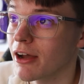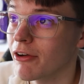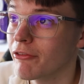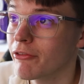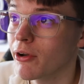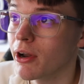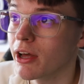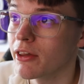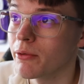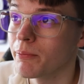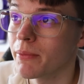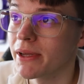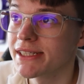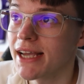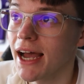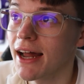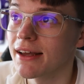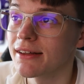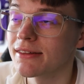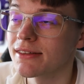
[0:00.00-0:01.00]
I feel like the
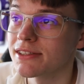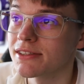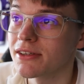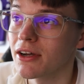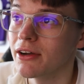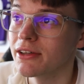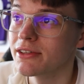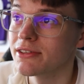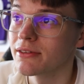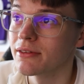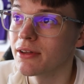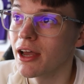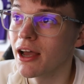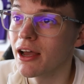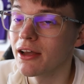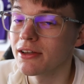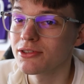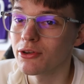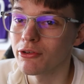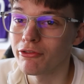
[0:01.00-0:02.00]
metallic design
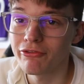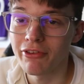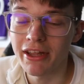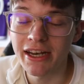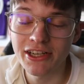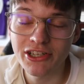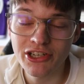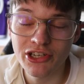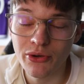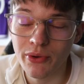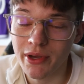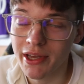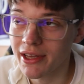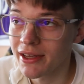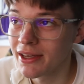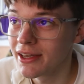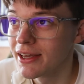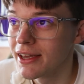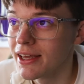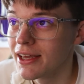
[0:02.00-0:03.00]
sort of finish to it